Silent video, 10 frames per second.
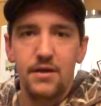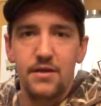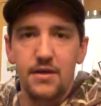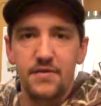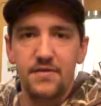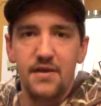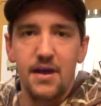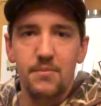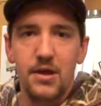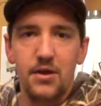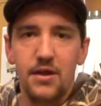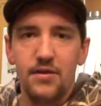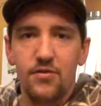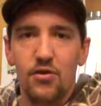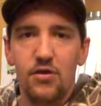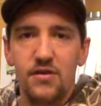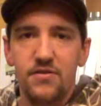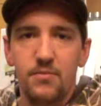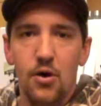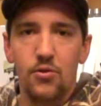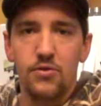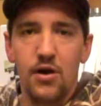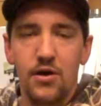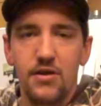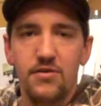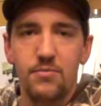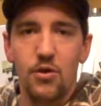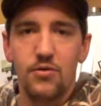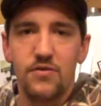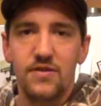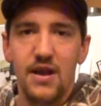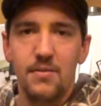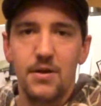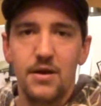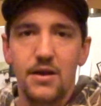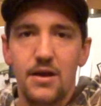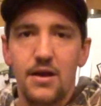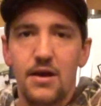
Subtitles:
this salmon that's already smoked, honey smoked salmon.